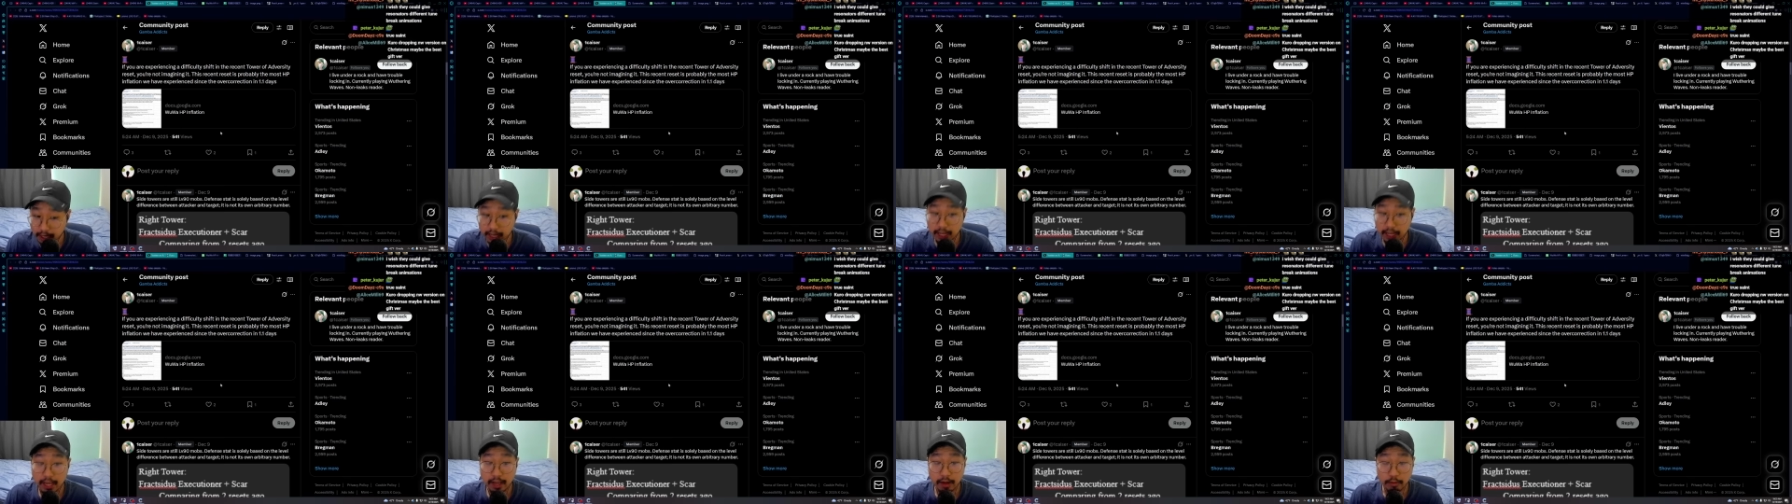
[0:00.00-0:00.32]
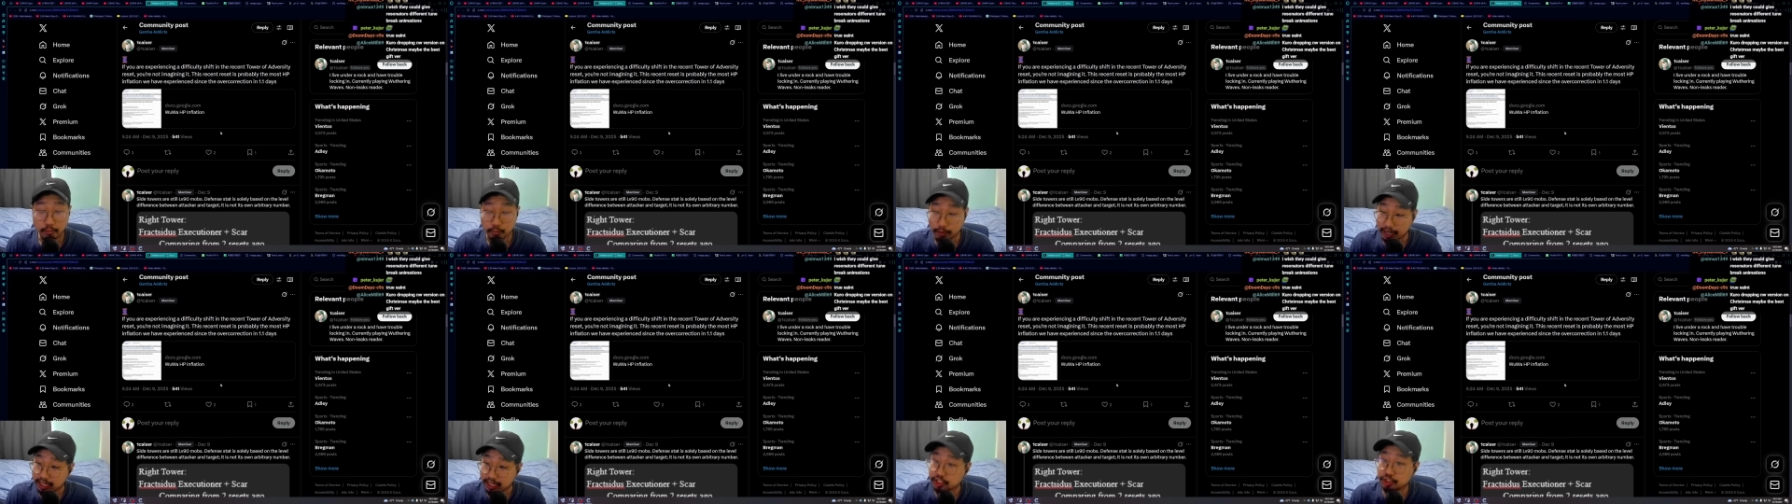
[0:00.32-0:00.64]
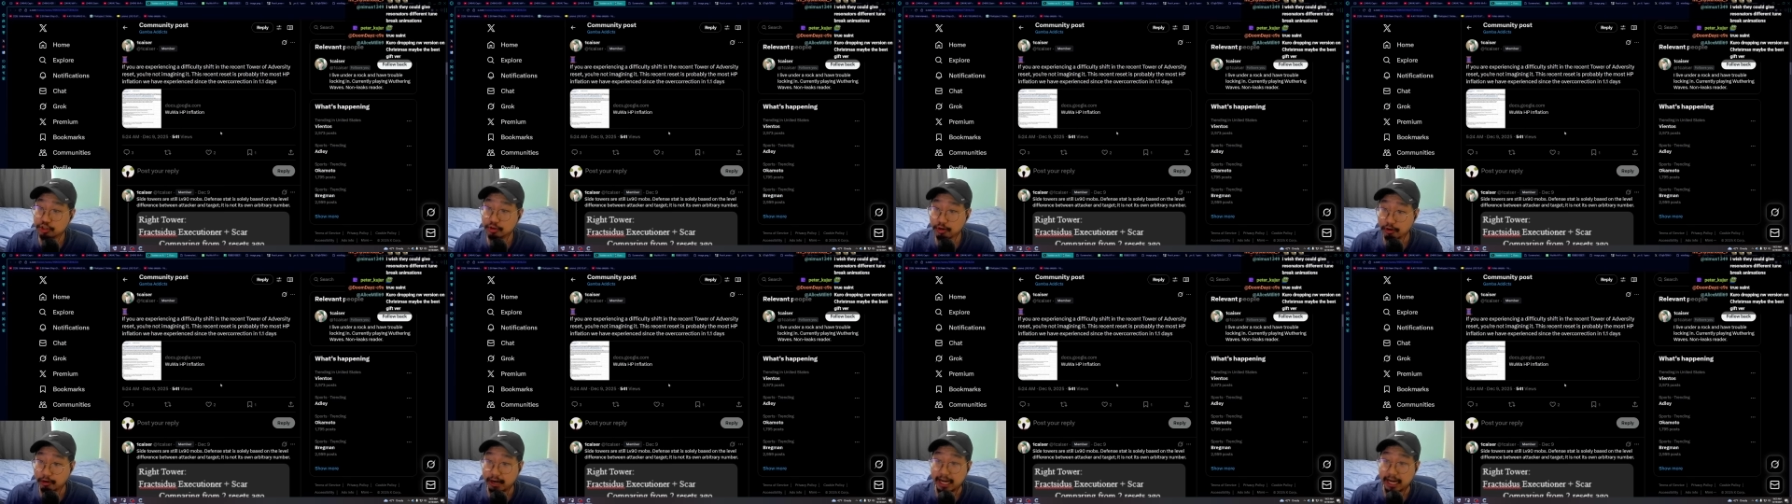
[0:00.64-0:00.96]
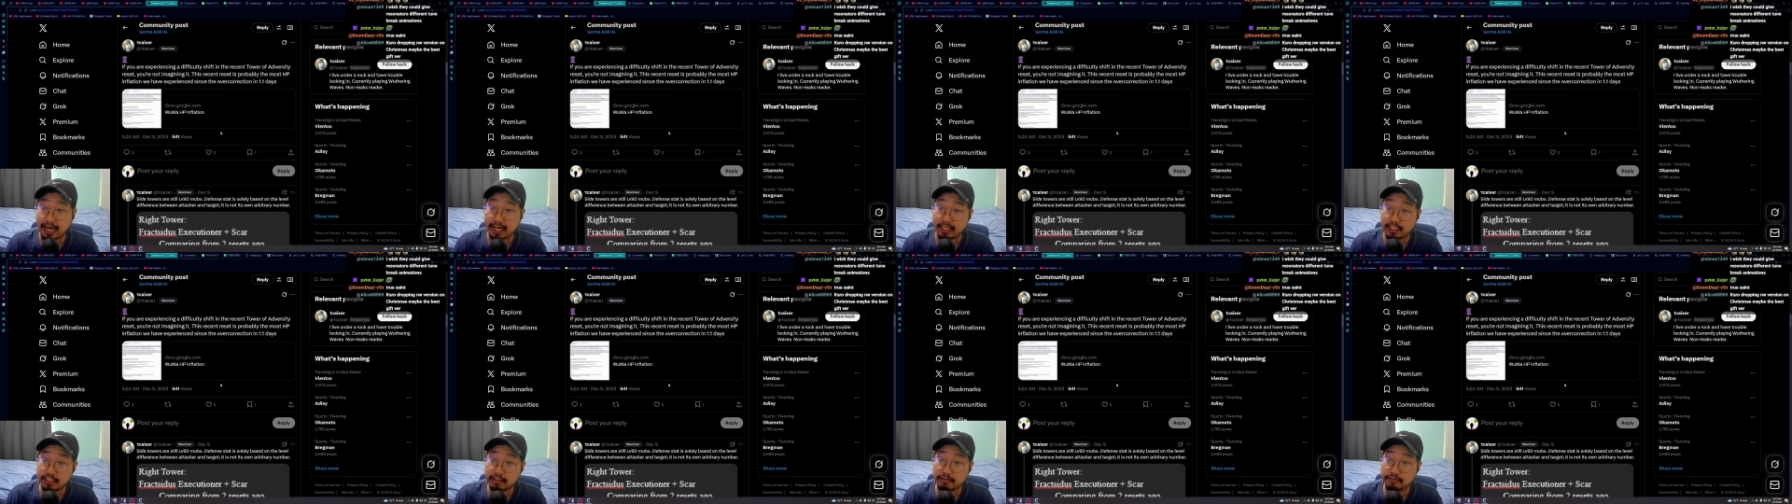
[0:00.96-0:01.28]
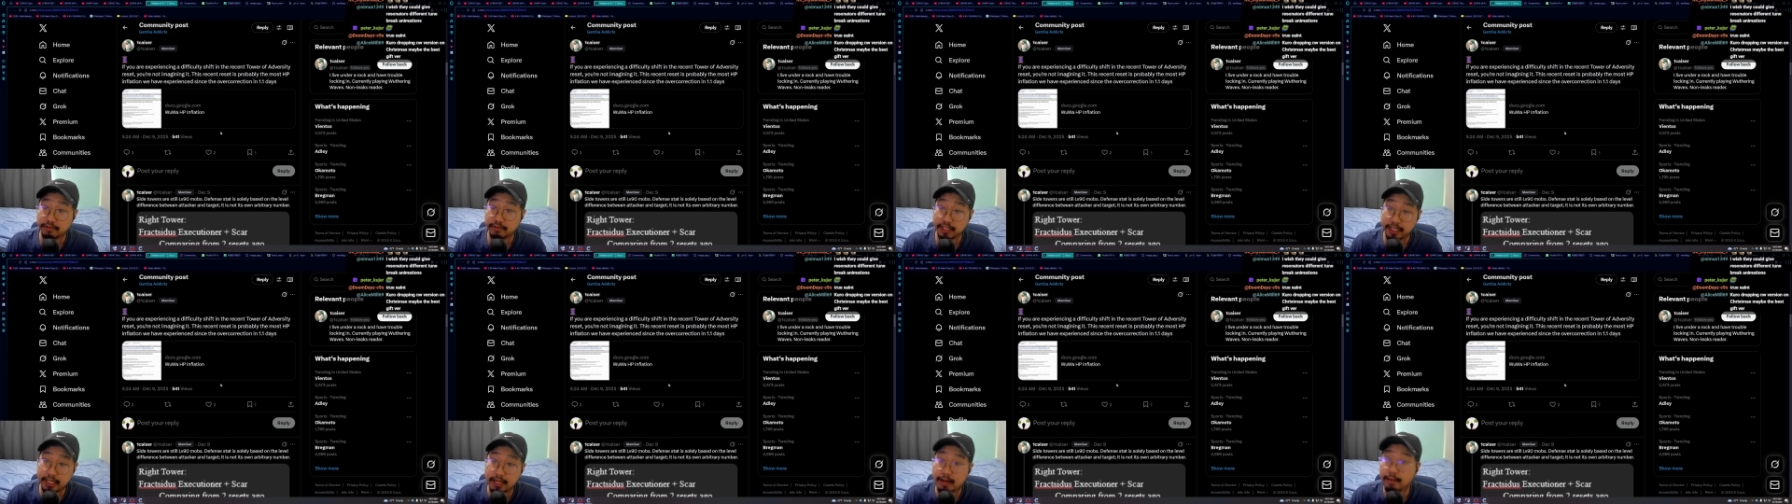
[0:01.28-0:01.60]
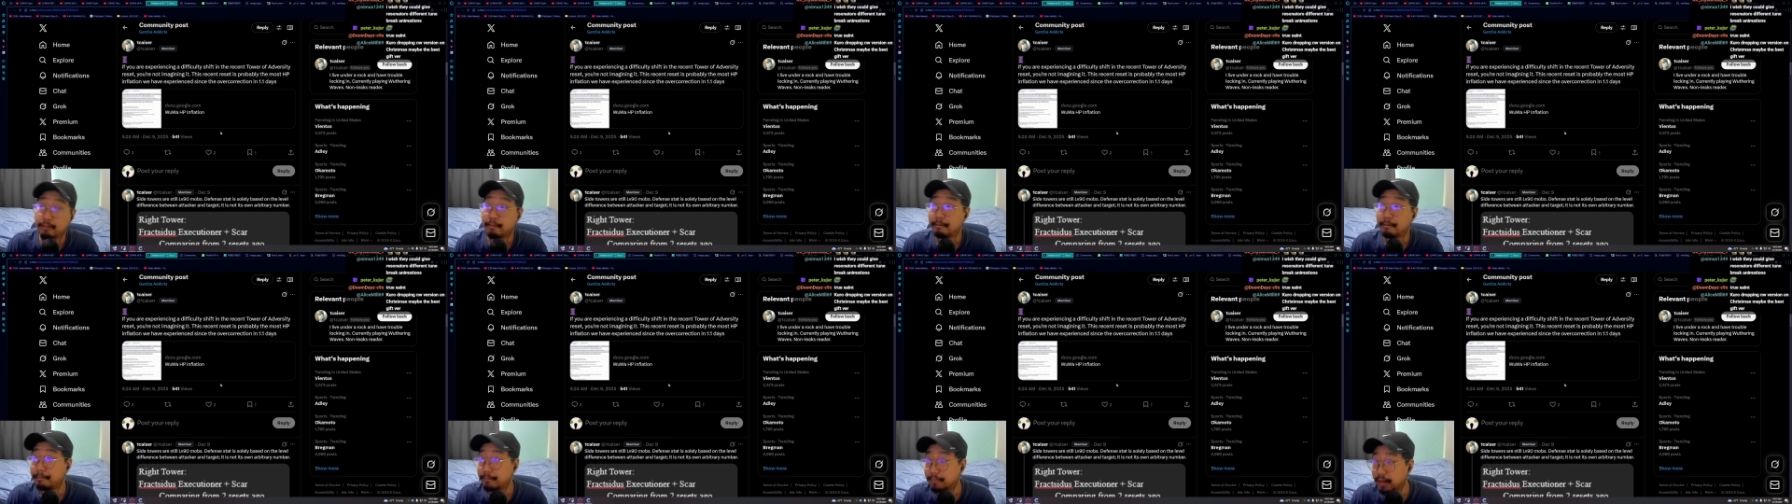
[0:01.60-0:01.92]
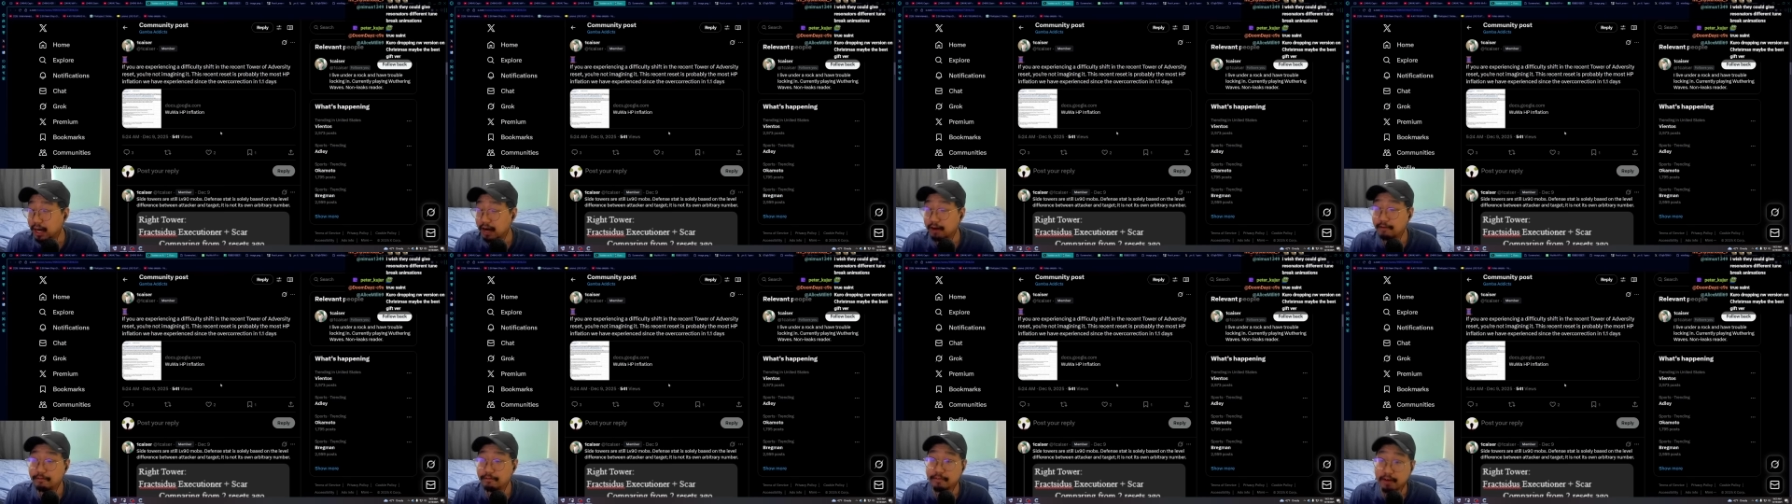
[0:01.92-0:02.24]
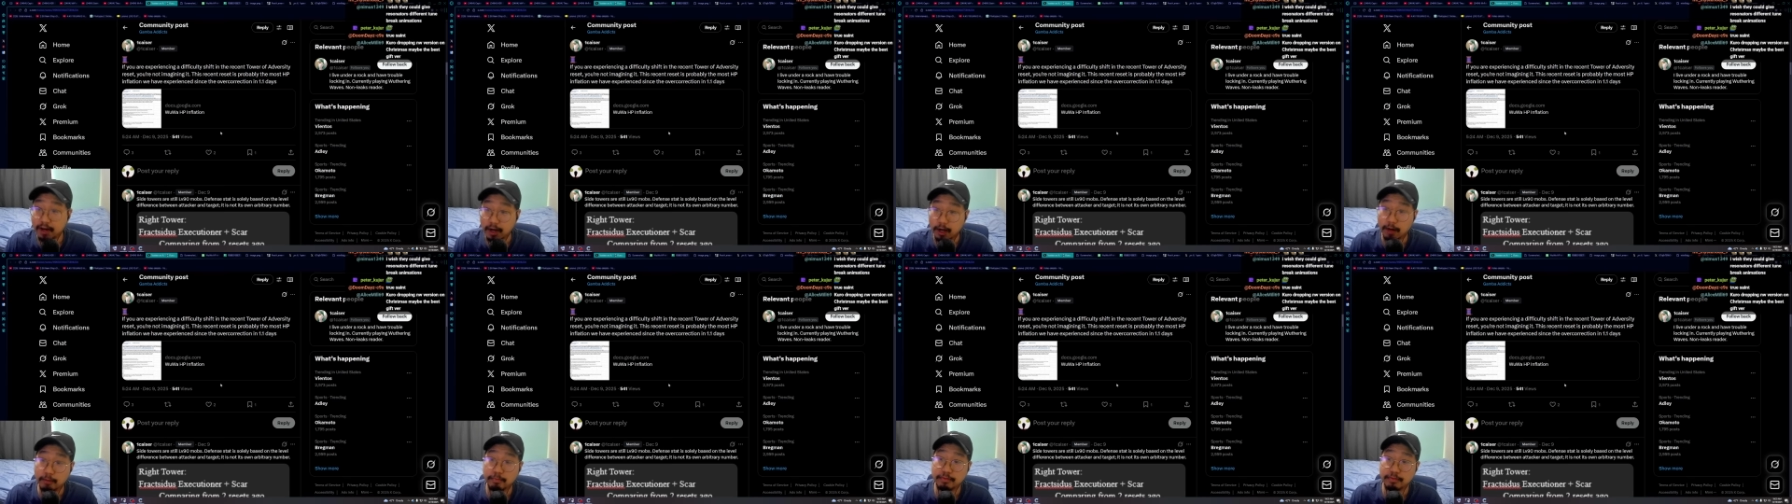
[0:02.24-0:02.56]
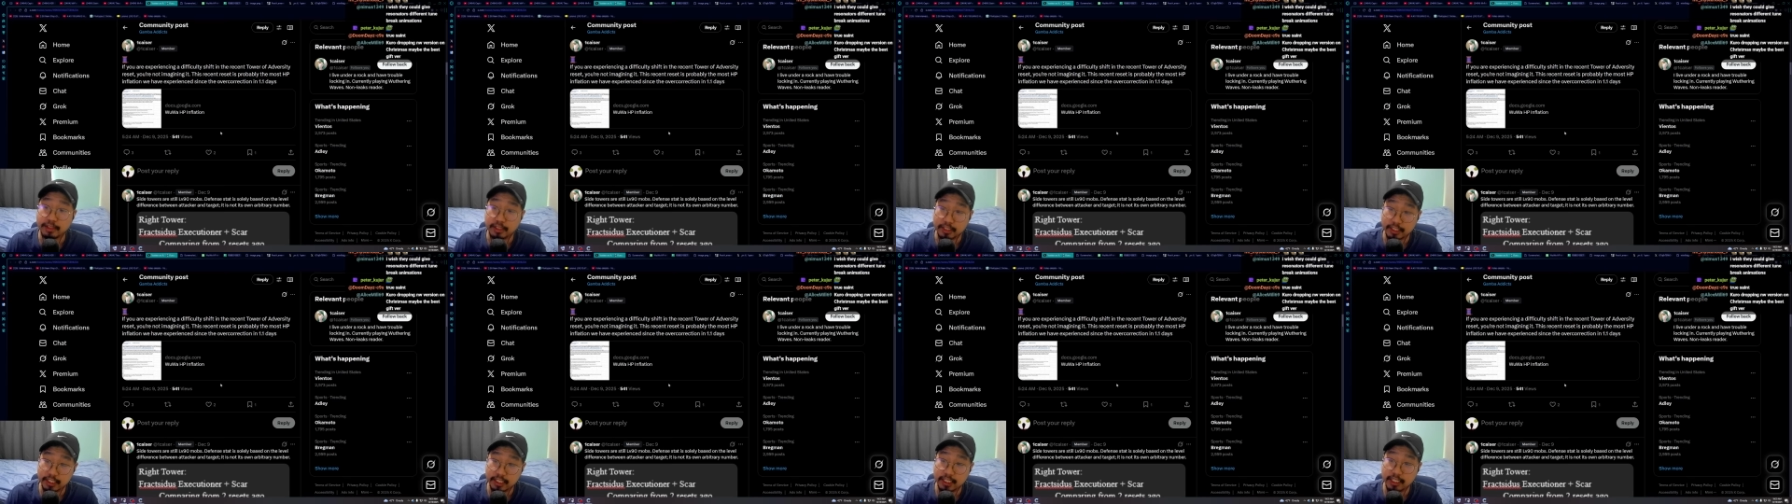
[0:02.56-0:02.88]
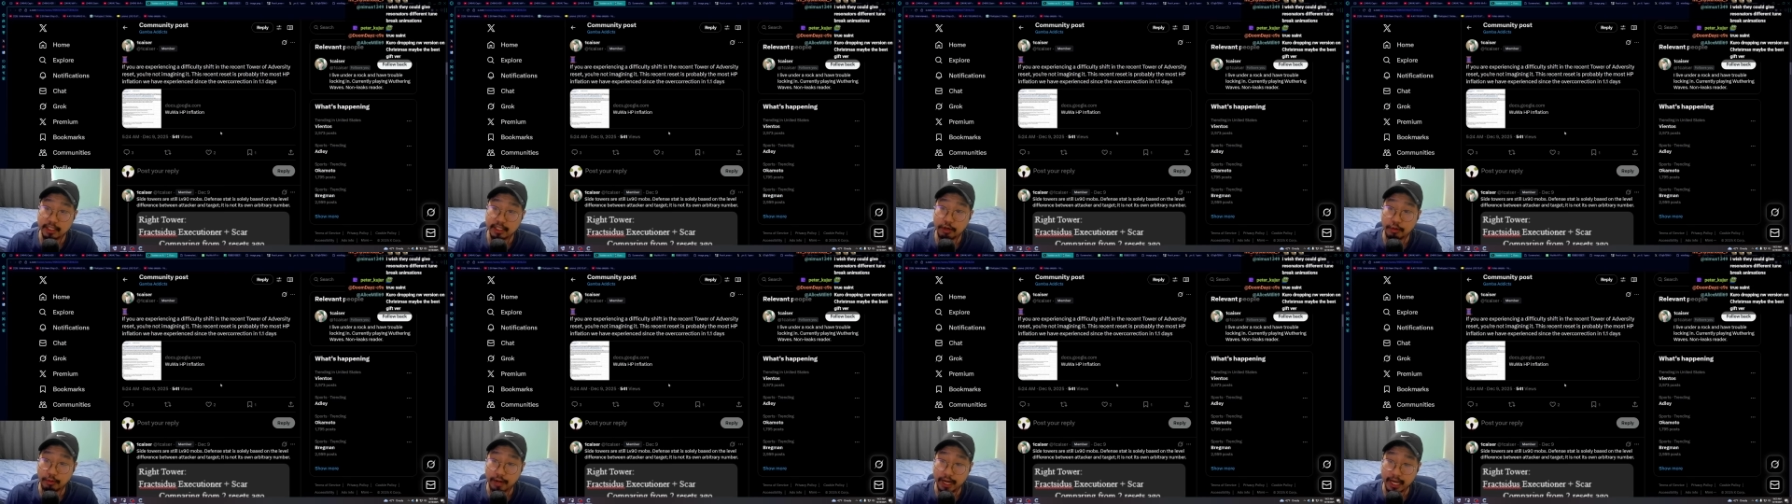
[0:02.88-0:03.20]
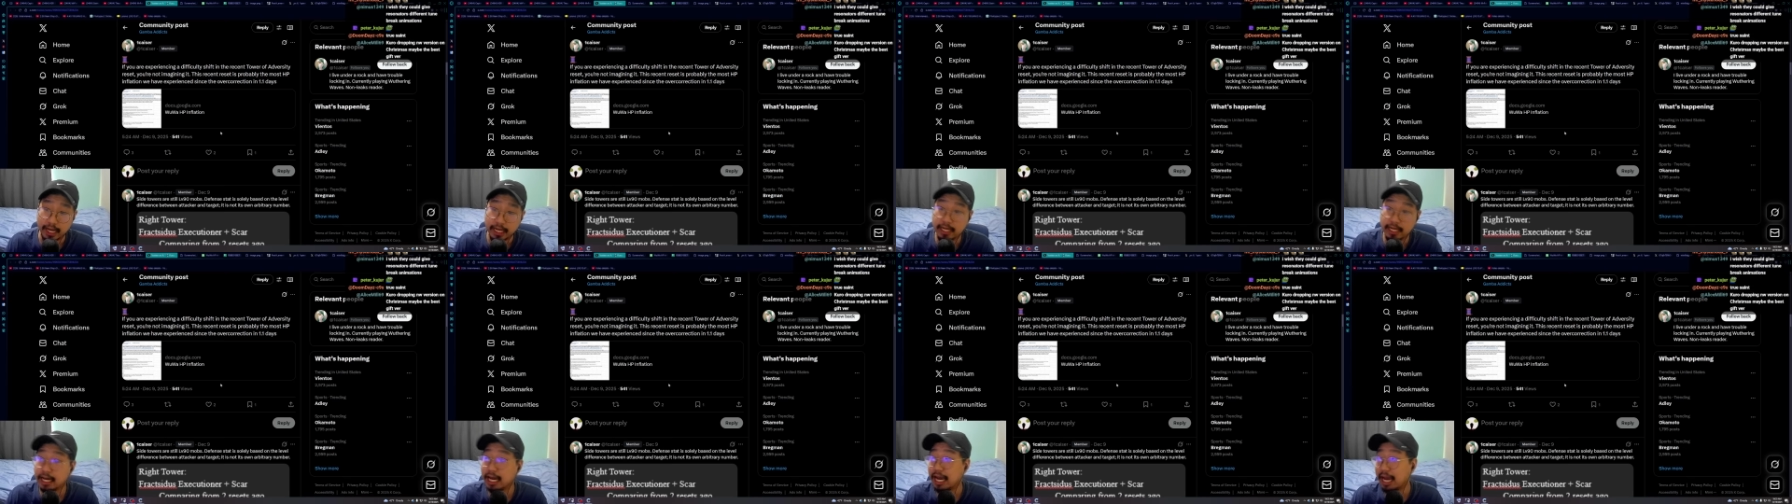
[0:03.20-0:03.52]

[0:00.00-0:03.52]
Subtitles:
retroactively buff up the ToA